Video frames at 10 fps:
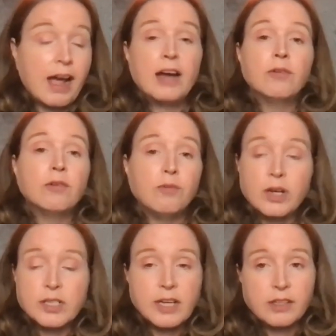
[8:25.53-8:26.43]
I don't
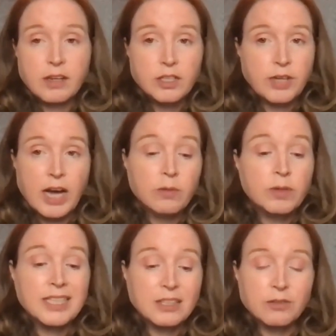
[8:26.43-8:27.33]
want to sign the contract. I don't
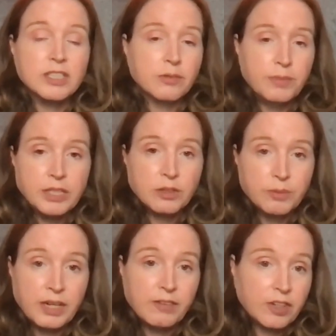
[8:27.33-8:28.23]
want to take the risk of being
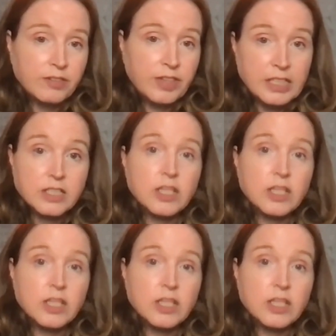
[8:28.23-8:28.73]
terminated for convenience.